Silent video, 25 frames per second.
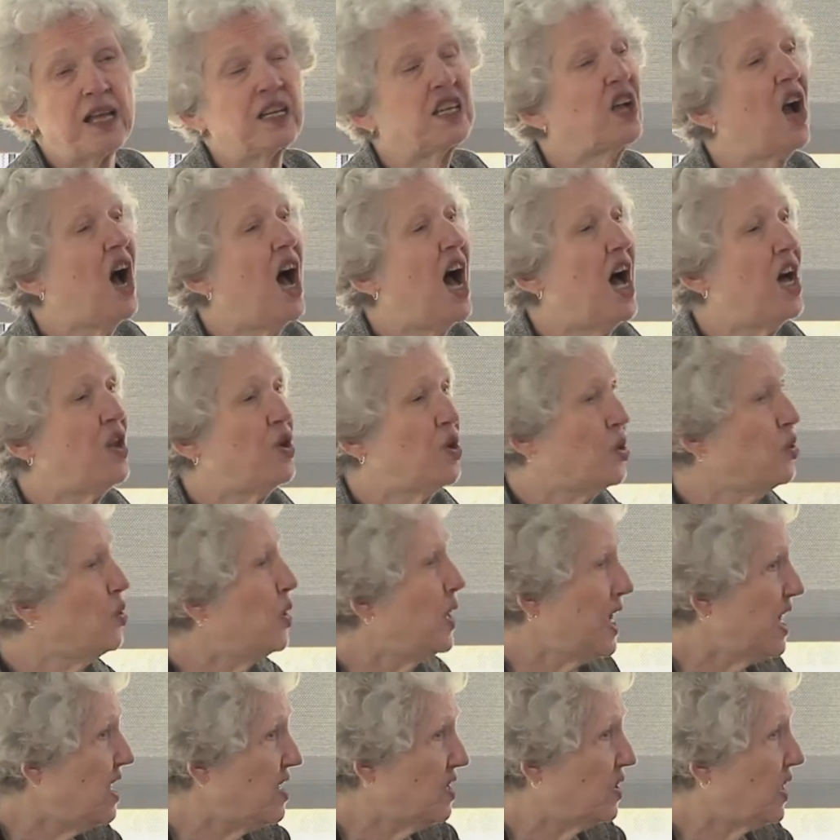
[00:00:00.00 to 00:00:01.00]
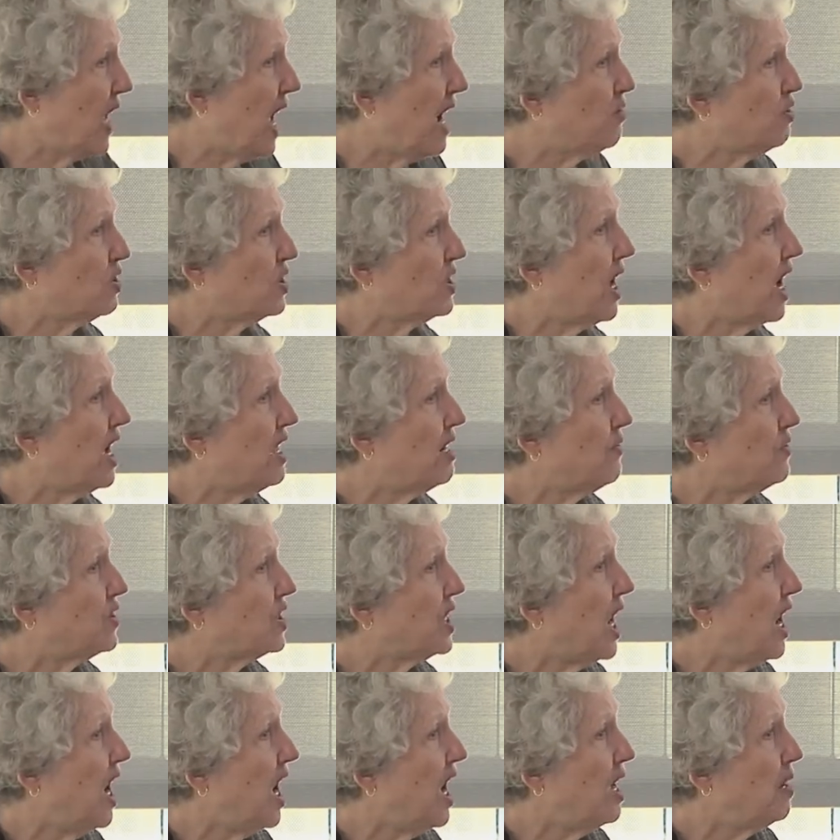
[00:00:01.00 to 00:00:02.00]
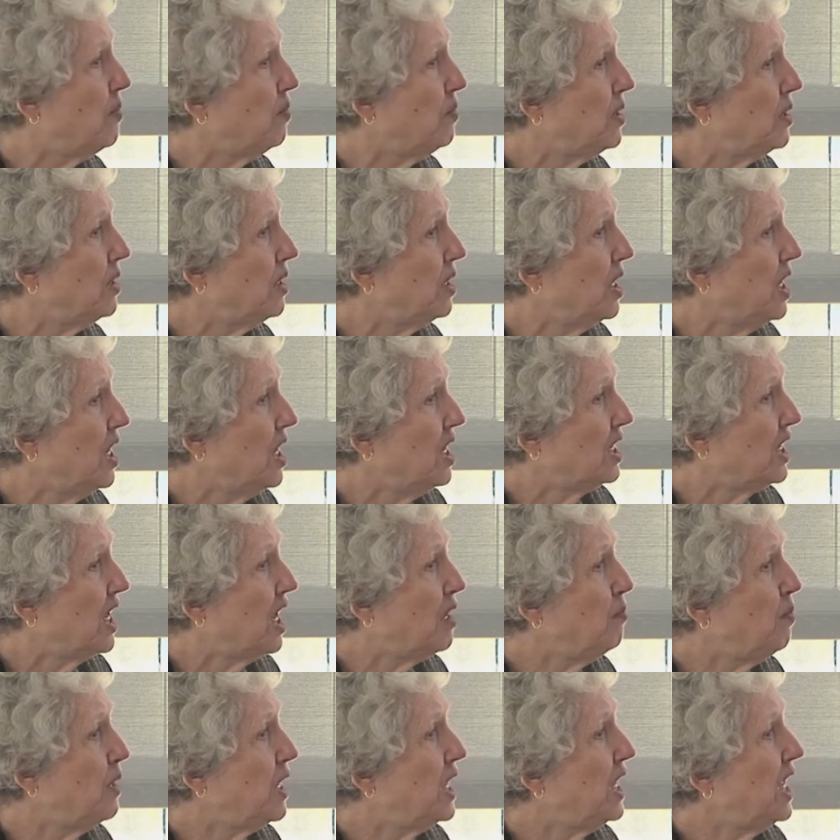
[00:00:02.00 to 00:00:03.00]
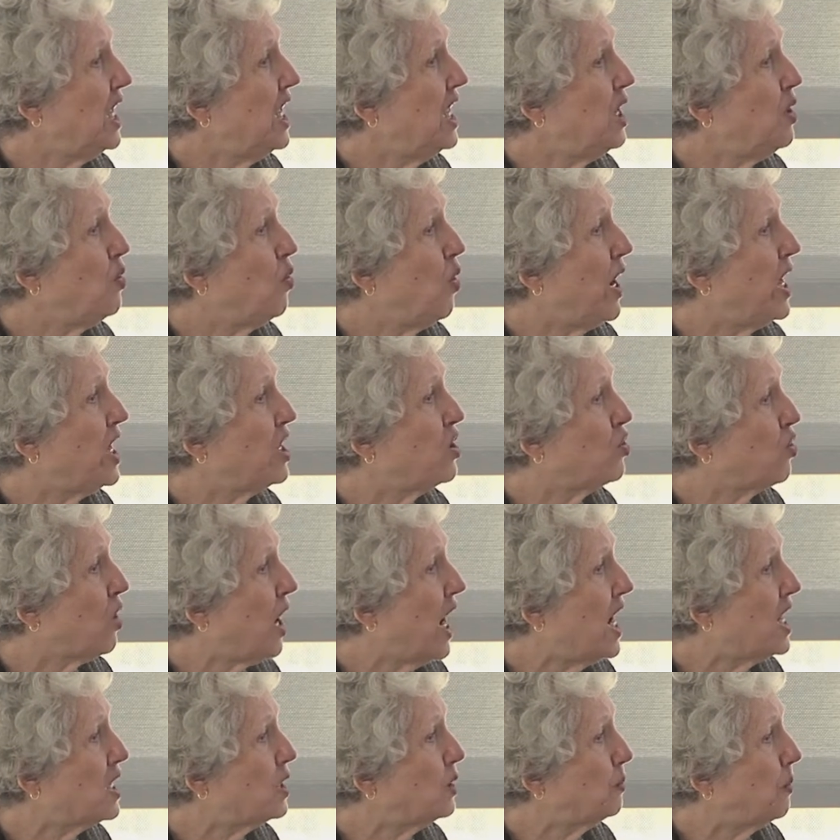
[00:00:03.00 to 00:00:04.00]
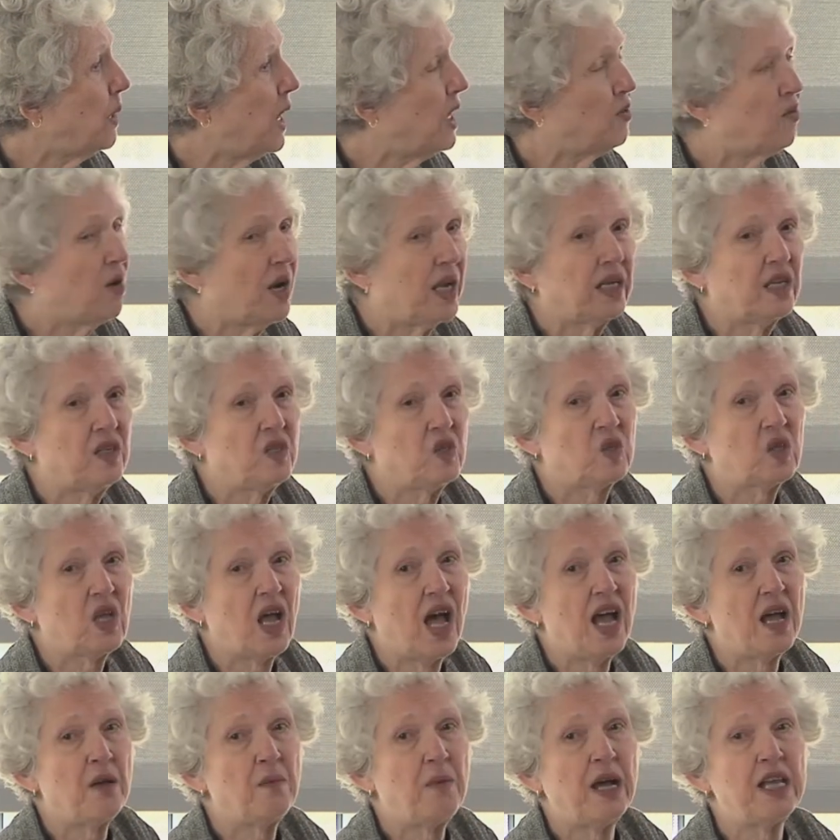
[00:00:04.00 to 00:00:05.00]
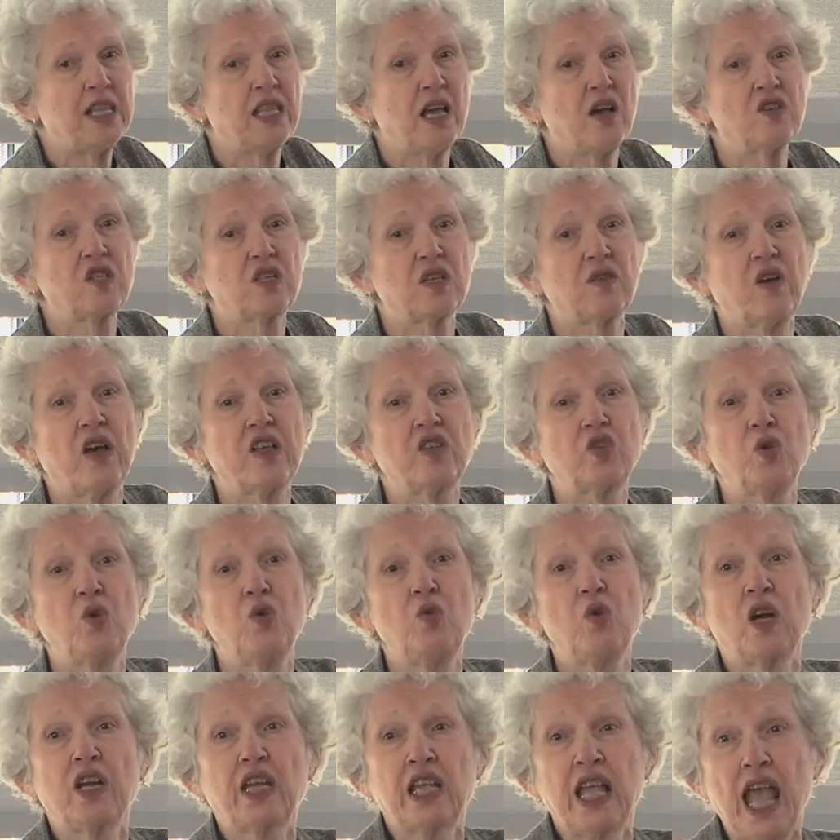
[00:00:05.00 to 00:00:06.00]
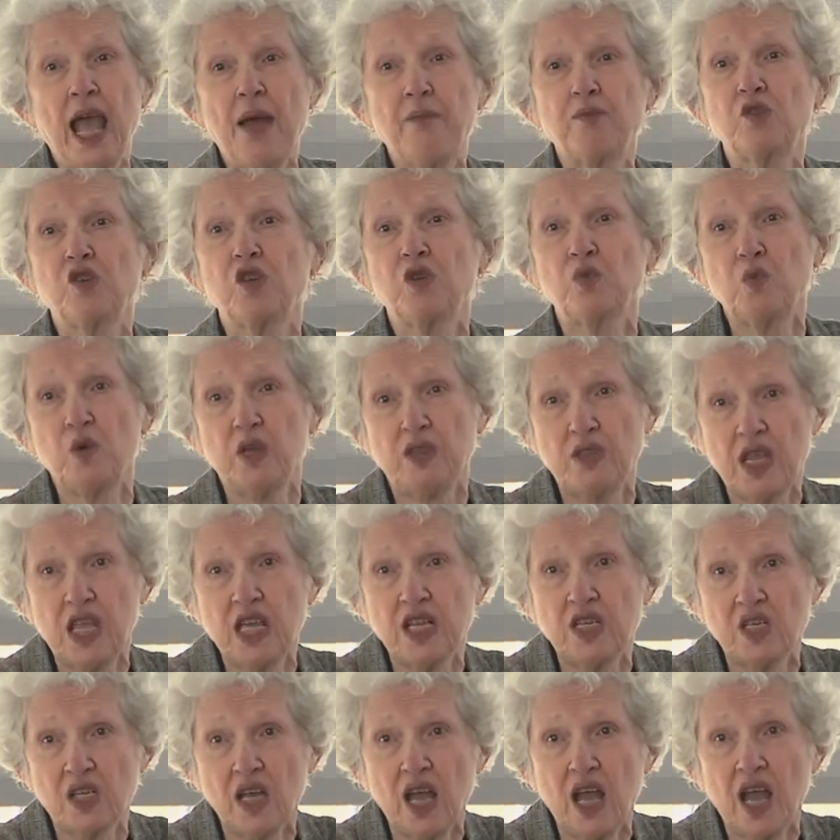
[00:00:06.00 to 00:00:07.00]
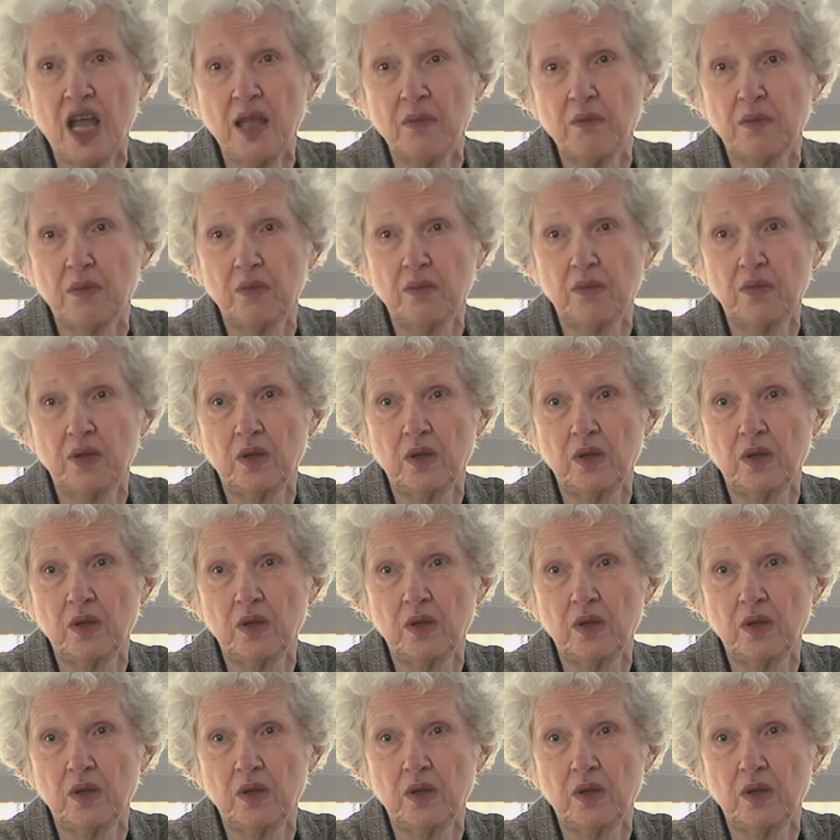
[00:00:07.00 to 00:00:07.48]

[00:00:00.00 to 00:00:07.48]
God who is outside of time, can be in any way grasped and reconciled by those of us who are captured within time.